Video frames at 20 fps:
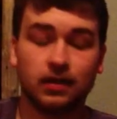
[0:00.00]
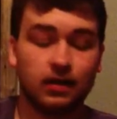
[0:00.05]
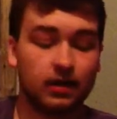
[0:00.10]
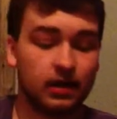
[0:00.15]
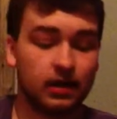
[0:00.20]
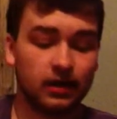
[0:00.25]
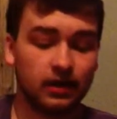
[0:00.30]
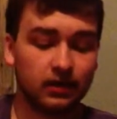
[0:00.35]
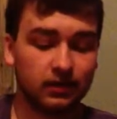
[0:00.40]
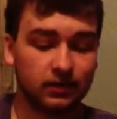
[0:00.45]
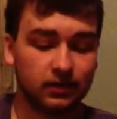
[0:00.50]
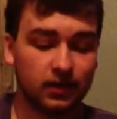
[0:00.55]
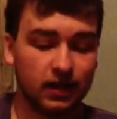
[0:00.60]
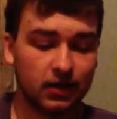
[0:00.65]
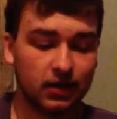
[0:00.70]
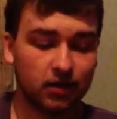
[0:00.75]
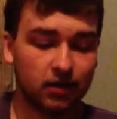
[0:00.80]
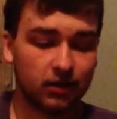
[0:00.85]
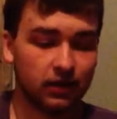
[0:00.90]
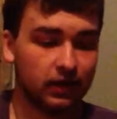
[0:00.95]
It doesn't
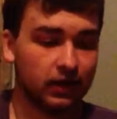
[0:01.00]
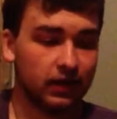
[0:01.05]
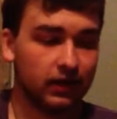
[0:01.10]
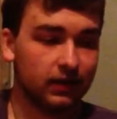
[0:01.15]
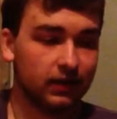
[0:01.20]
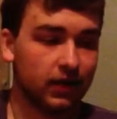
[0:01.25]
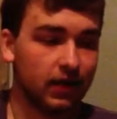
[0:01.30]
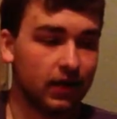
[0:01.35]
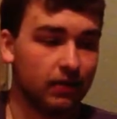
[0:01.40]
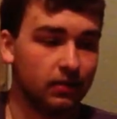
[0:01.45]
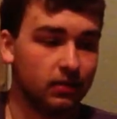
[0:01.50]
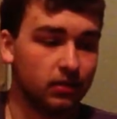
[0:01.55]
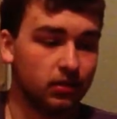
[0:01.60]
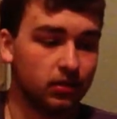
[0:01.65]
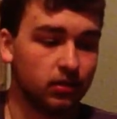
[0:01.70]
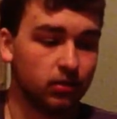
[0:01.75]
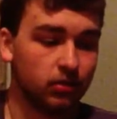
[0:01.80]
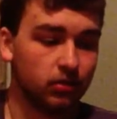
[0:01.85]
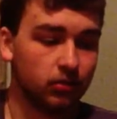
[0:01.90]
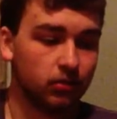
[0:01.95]
take hardly any time
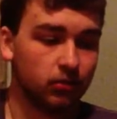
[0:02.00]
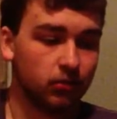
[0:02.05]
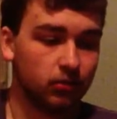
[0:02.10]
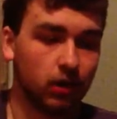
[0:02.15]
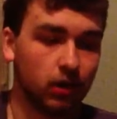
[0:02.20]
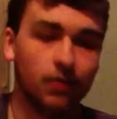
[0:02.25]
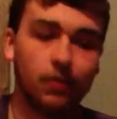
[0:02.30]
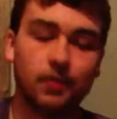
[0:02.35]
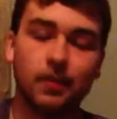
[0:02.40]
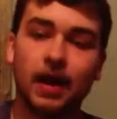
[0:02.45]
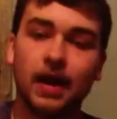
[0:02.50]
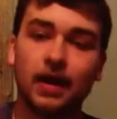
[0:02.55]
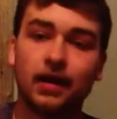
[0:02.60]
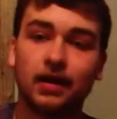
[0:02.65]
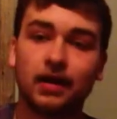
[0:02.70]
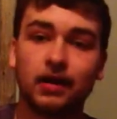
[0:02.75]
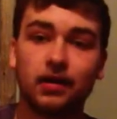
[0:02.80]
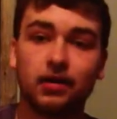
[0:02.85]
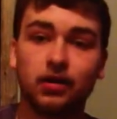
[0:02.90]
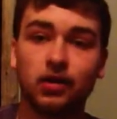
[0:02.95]
to drop a mag
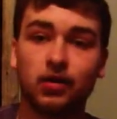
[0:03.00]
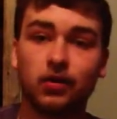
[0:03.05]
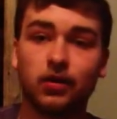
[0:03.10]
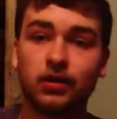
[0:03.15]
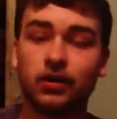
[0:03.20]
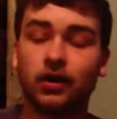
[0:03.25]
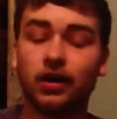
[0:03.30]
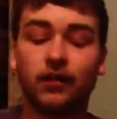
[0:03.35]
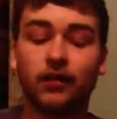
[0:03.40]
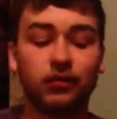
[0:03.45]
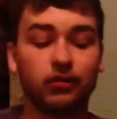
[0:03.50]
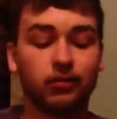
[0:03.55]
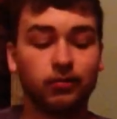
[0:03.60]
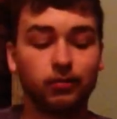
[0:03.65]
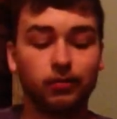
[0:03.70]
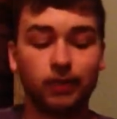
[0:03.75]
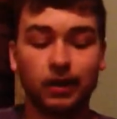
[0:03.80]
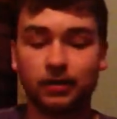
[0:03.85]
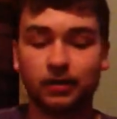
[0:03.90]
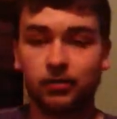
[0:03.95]
and get a new one. You don't have to
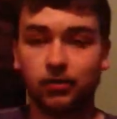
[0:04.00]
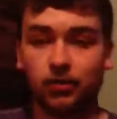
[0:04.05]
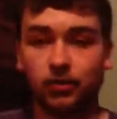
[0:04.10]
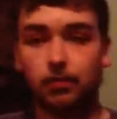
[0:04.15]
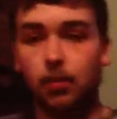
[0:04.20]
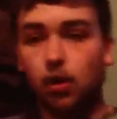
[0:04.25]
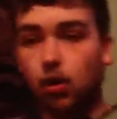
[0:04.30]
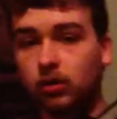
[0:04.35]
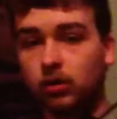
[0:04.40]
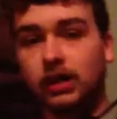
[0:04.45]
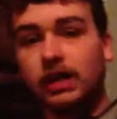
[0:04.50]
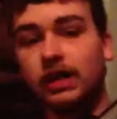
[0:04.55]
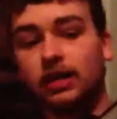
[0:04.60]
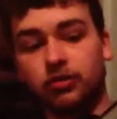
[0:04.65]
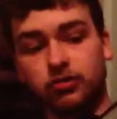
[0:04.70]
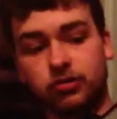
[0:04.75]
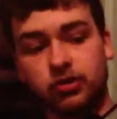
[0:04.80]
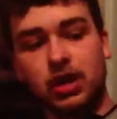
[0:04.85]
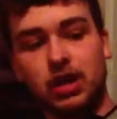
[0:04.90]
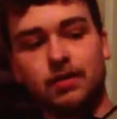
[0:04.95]
mess around with pulling
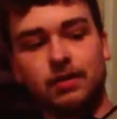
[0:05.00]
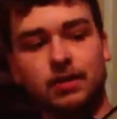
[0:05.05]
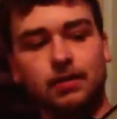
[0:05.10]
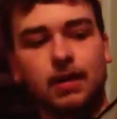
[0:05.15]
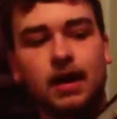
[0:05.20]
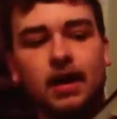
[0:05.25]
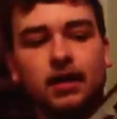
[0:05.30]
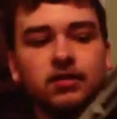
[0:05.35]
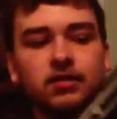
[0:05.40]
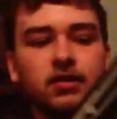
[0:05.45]
or jamming mags